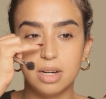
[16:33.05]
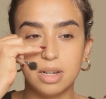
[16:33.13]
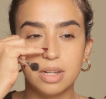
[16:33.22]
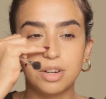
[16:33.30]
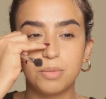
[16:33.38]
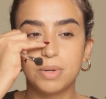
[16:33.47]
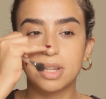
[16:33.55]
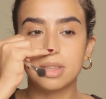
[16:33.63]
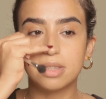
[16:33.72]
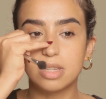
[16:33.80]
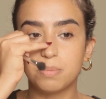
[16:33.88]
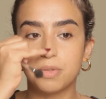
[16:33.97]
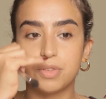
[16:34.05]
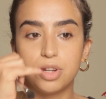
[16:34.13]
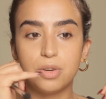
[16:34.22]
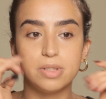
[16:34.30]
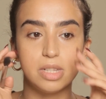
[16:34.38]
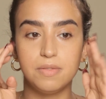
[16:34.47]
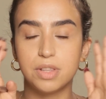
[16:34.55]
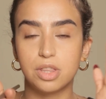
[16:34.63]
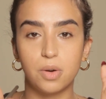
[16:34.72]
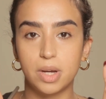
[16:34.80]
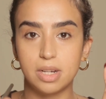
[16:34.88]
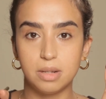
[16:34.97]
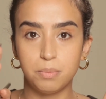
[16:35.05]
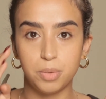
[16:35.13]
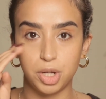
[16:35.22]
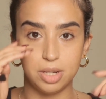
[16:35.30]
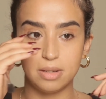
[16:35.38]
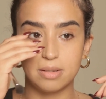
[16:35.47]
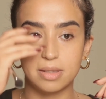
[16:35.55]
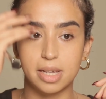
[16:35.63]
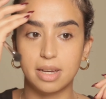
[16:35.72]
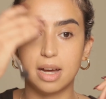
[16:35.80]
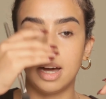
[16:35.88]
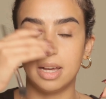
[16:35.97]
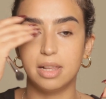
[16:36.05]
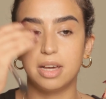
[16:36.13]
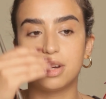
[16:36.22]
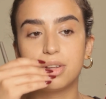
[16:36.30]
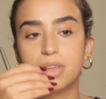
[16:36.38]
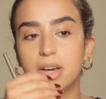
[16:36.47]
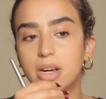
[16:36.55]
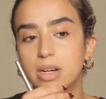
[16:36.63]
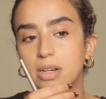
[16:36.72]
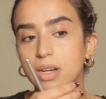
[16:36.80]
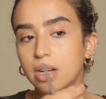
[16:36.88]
a little bit at the tip of the nose, even though I didn't put like a highlighter there.